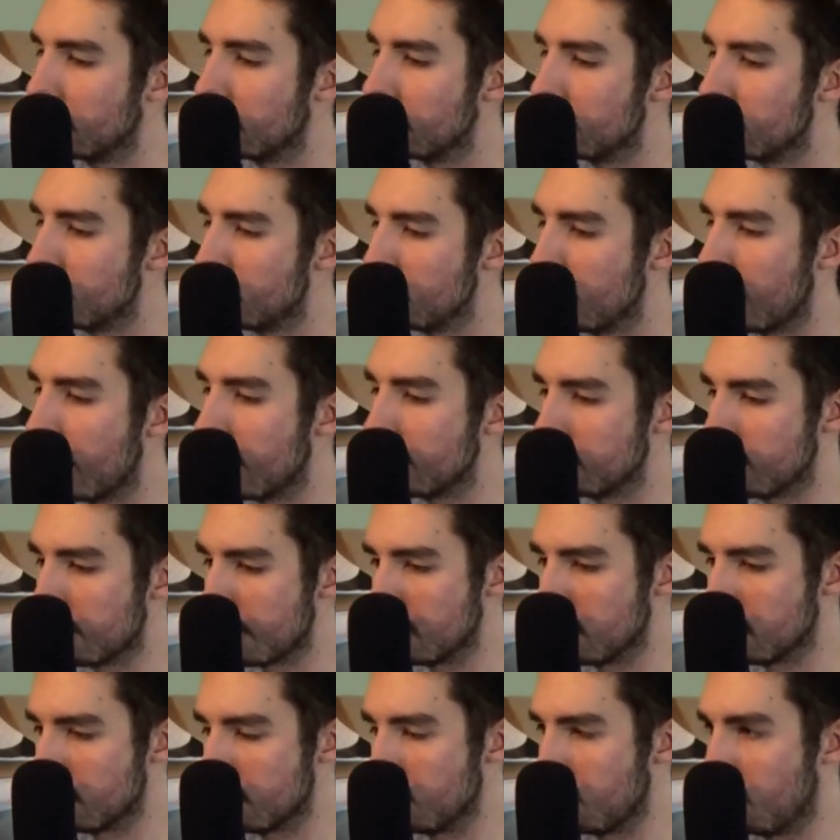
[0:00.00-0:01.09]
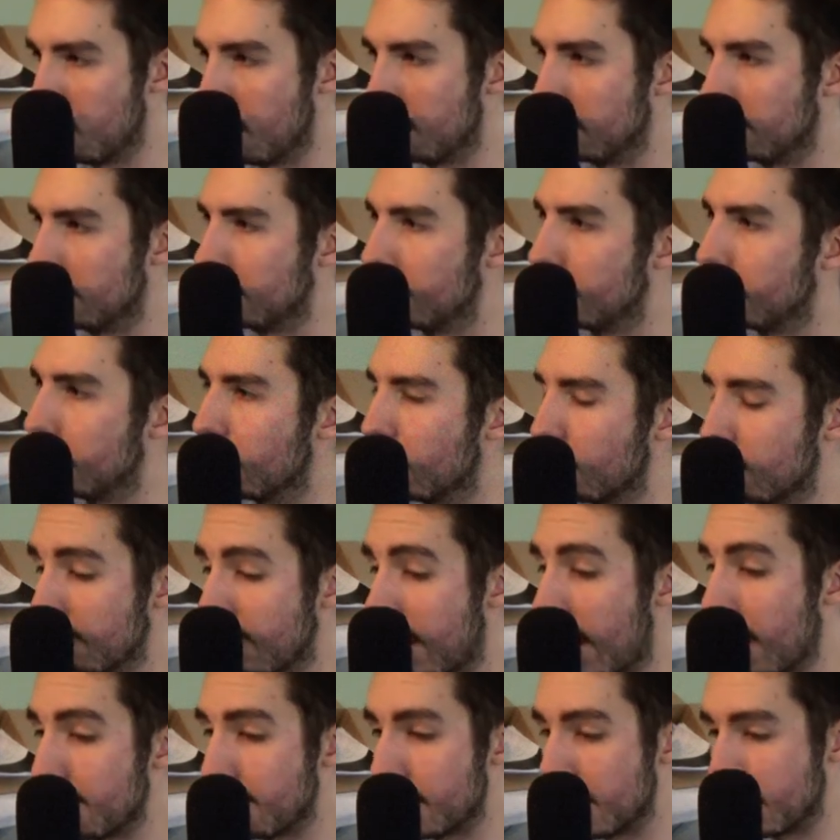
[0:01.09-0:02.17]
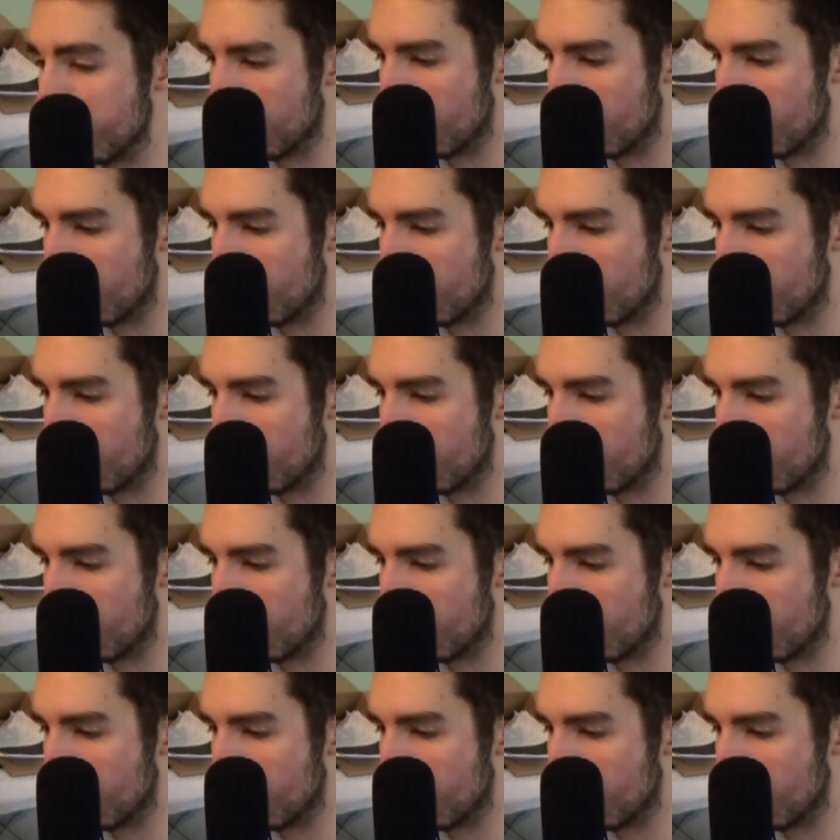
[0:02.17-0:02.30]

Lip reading: 2 heads are better than 1, or 5 heads